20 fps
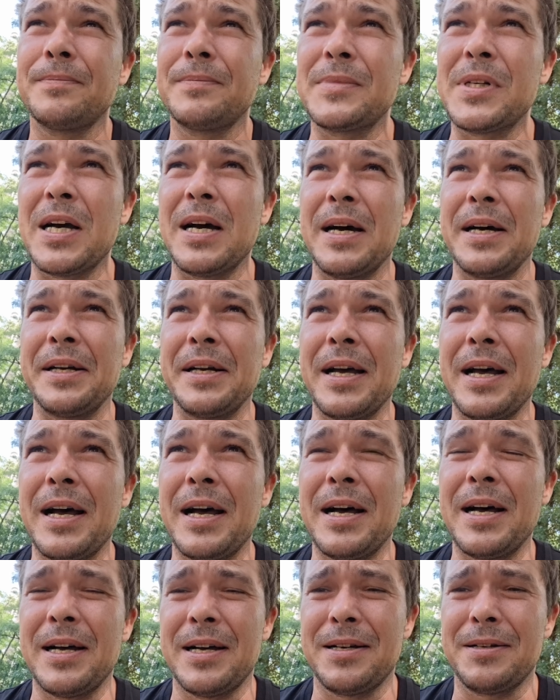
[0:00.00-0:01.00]

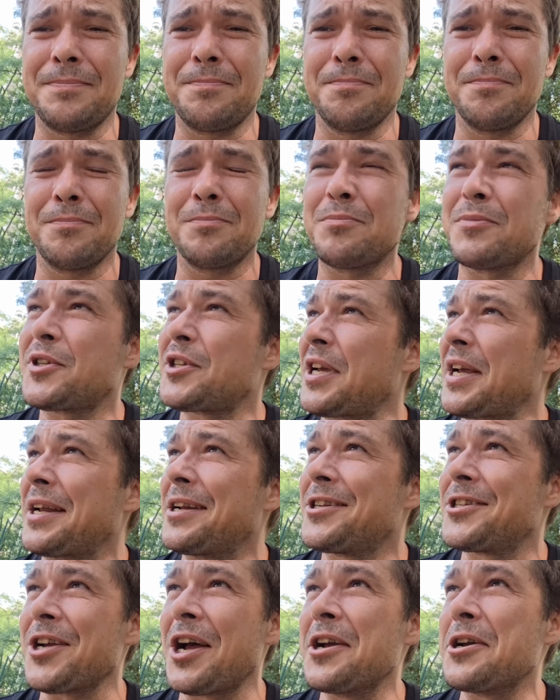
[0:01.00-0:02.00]
and seeing
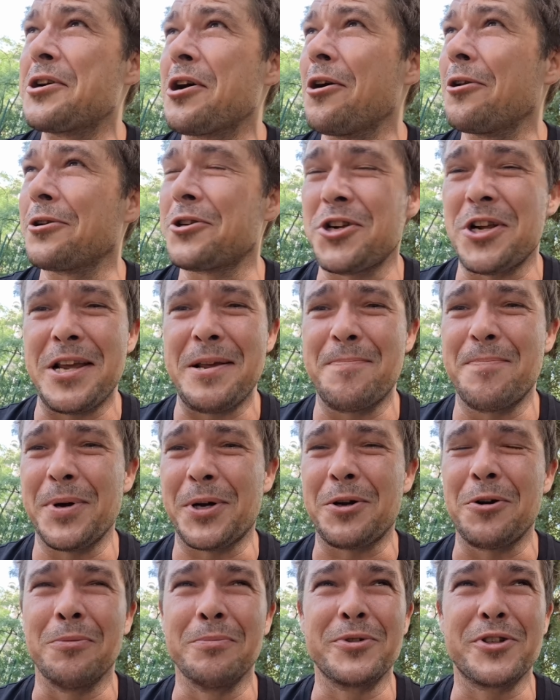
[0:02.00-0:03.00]
psychology
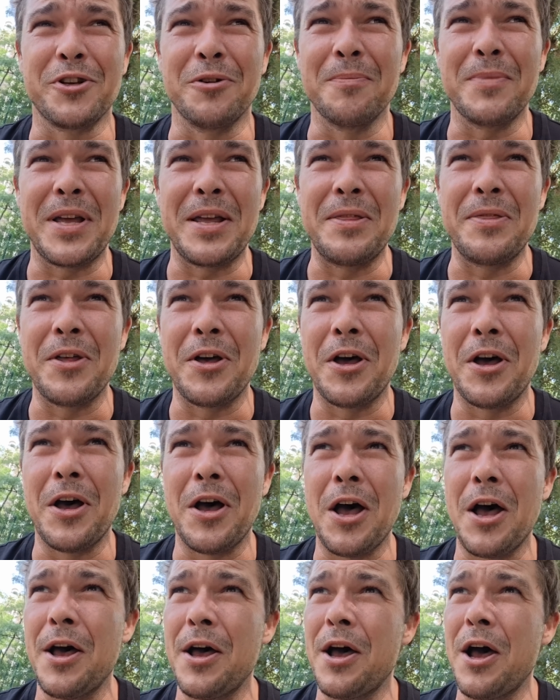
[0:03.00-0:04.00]
become something
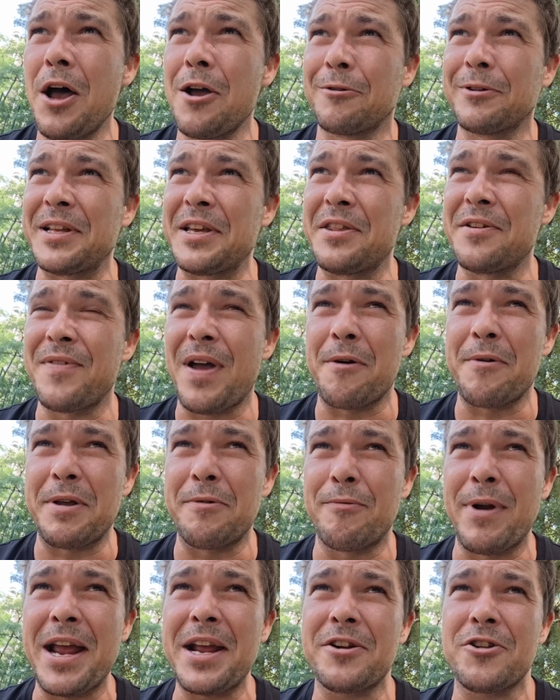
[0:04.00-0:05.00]
that only the very
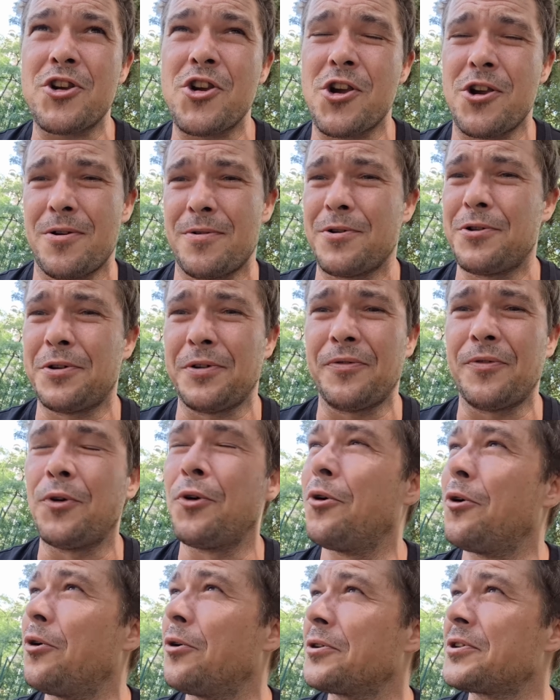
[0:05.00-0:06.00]
rich could
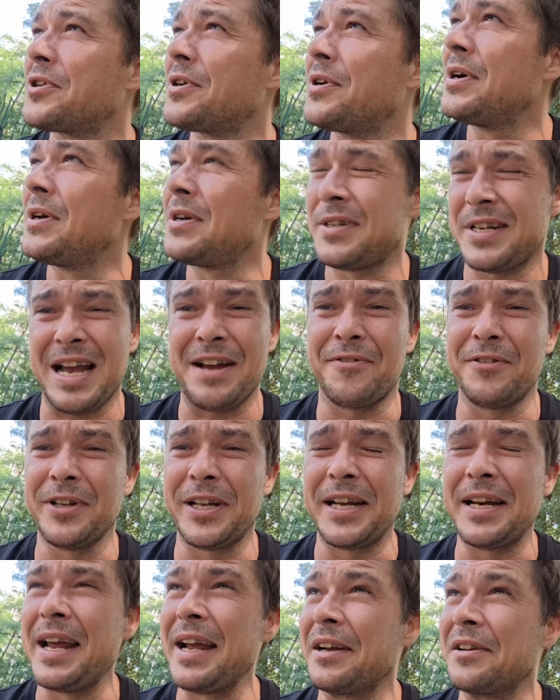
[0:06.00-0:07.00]
afford,
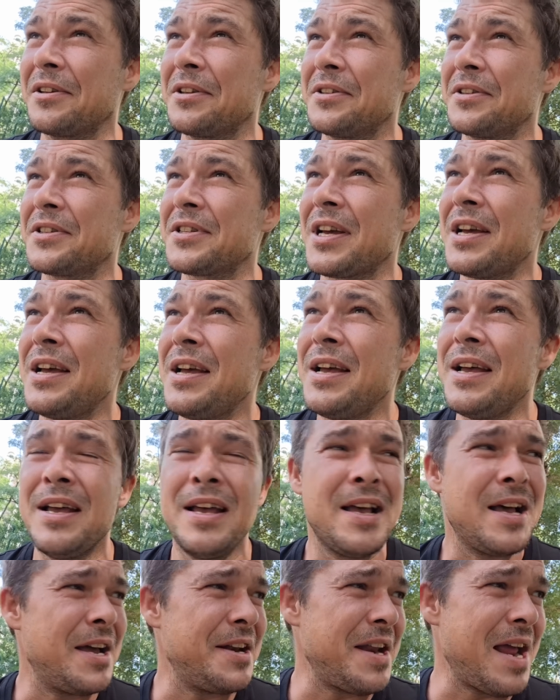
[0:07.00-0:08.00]
definitely in England,
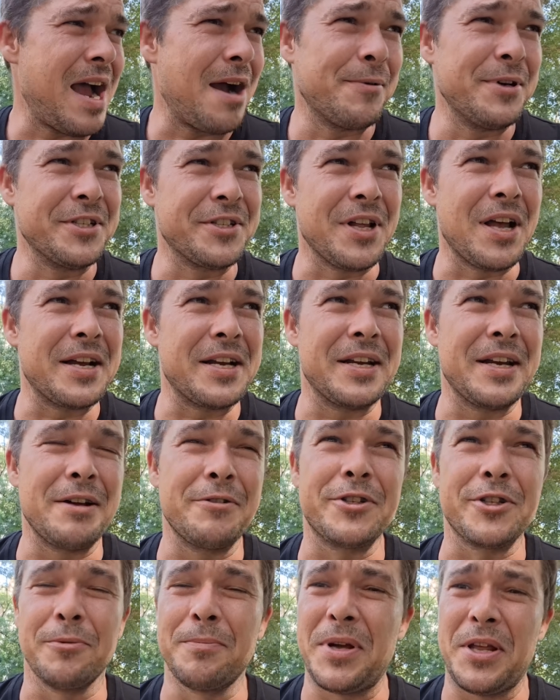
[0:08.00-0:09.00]
and now is like,
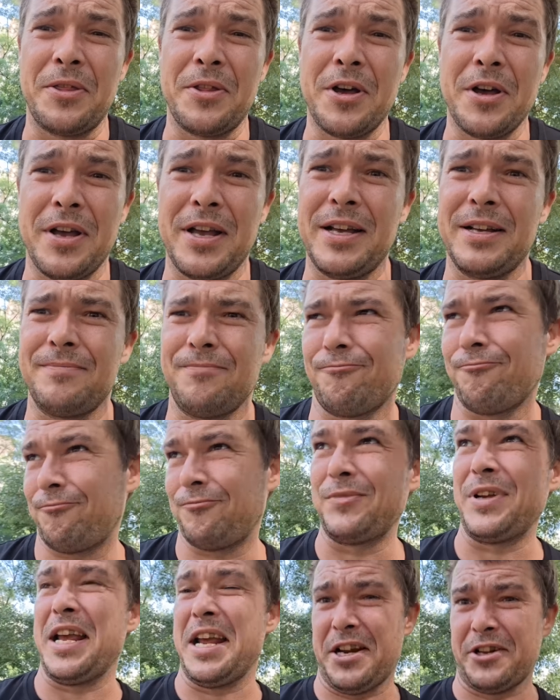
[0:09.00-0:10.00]
something that
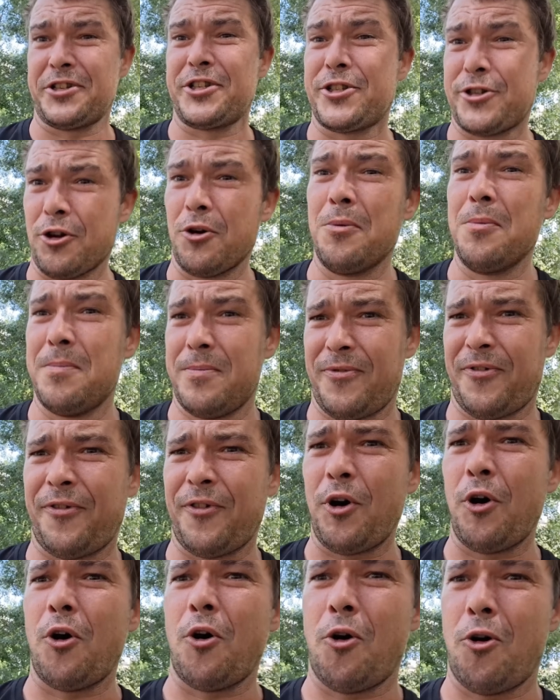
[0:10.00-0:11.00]
in some
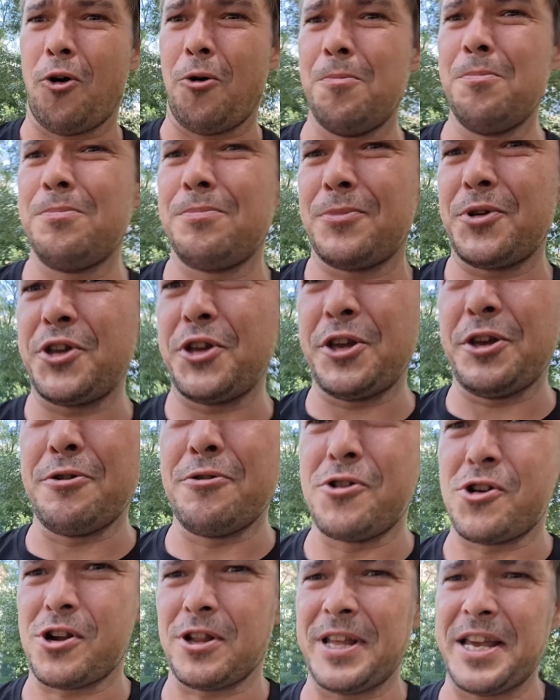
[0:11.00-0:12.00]
form,
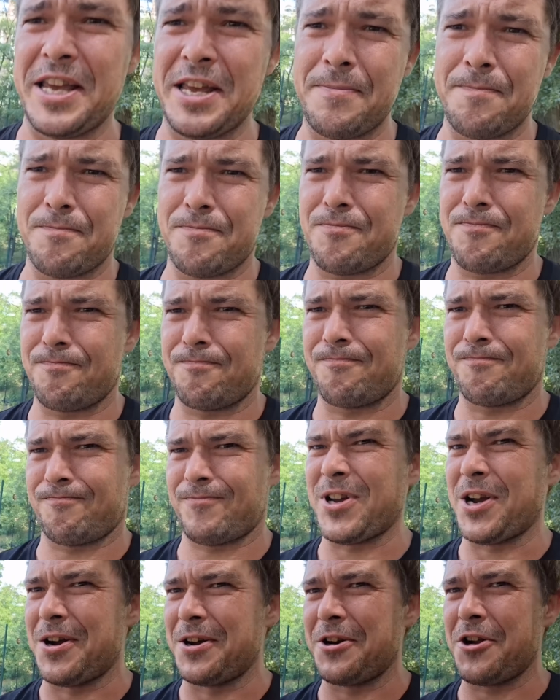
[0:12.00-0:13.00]
usually
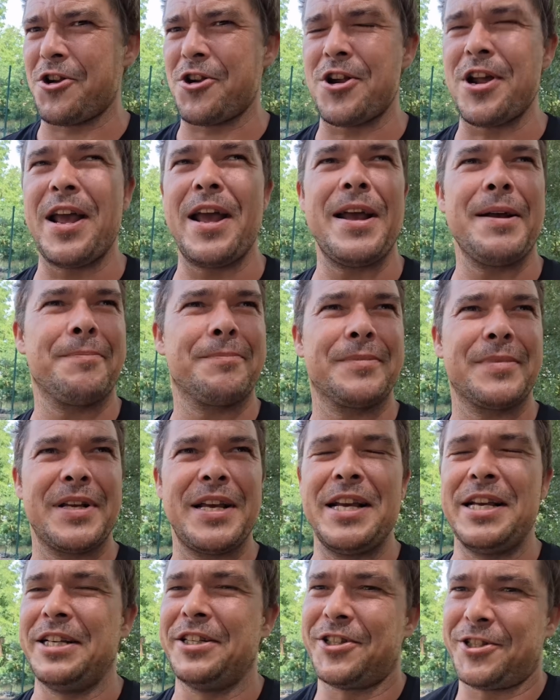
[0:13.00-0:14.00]
kind of shit,
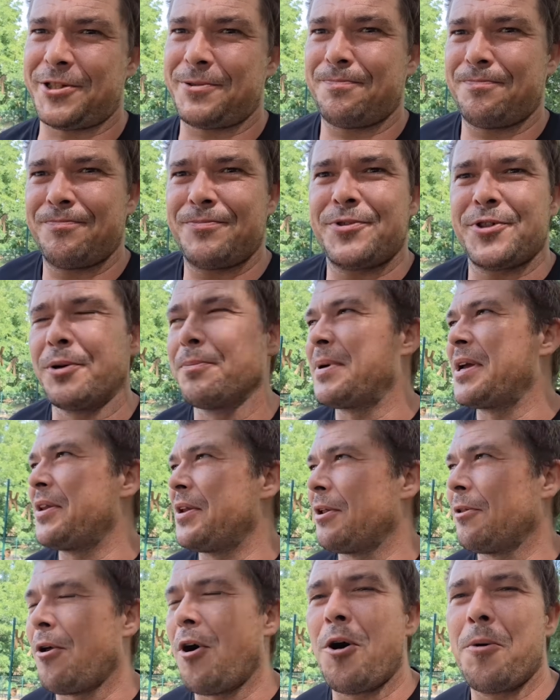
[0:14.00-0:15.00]
is something
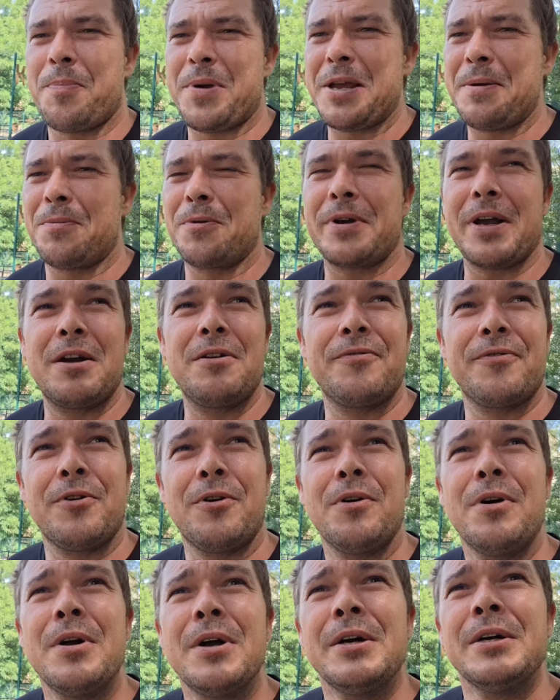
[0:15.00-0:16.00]
a lot of people go
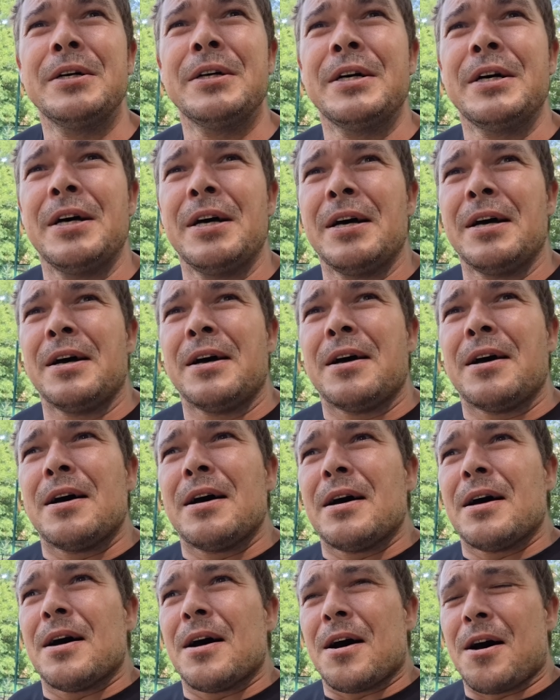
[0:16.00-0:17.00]
for.
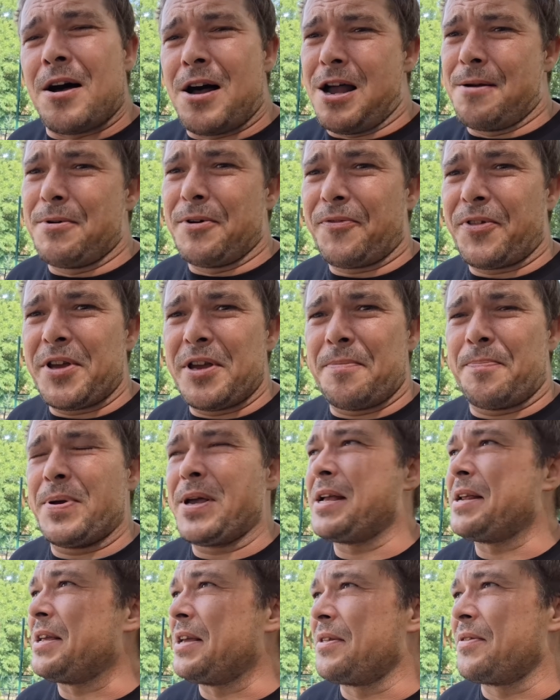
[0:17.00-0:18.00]
I'm of the
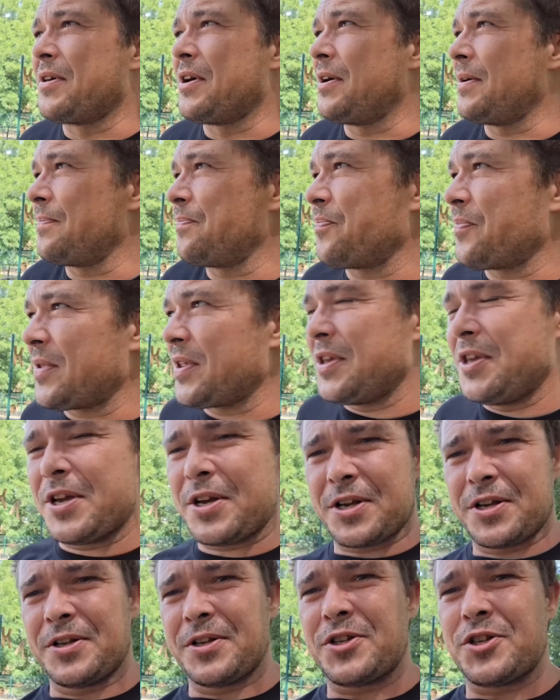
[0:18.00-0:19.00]
opinion that you
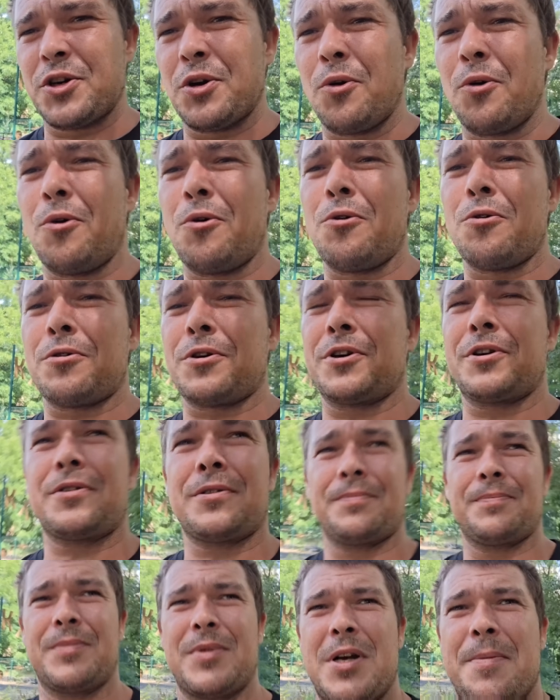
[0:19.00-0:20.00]
can talk
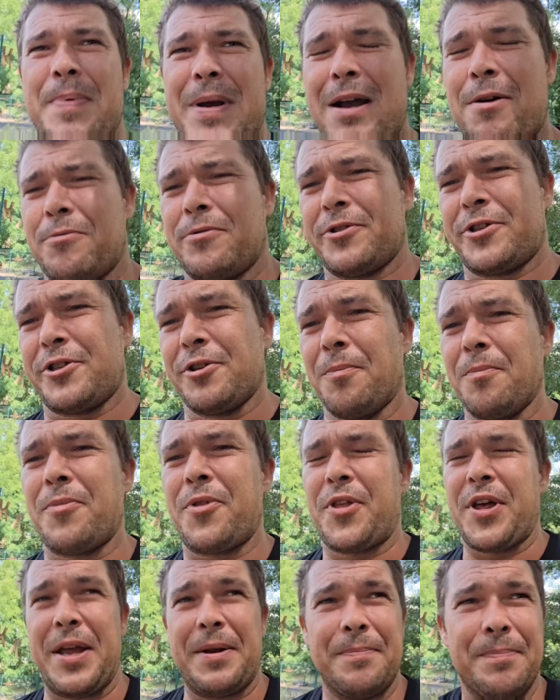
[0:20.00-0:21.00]
about
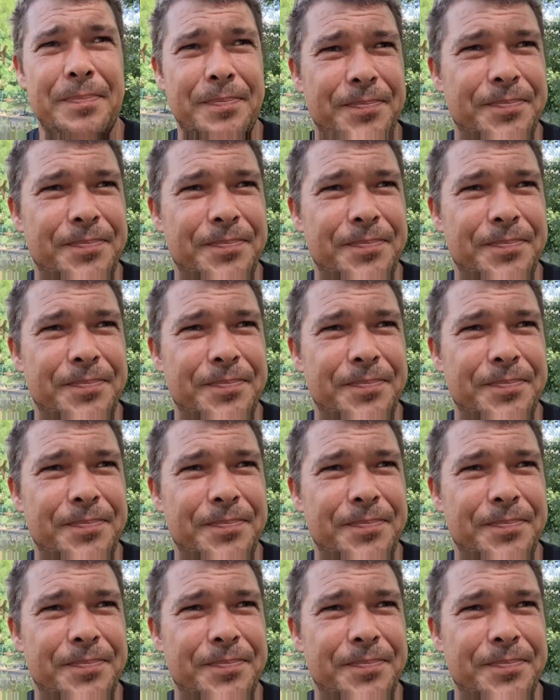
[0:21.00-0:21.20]
something,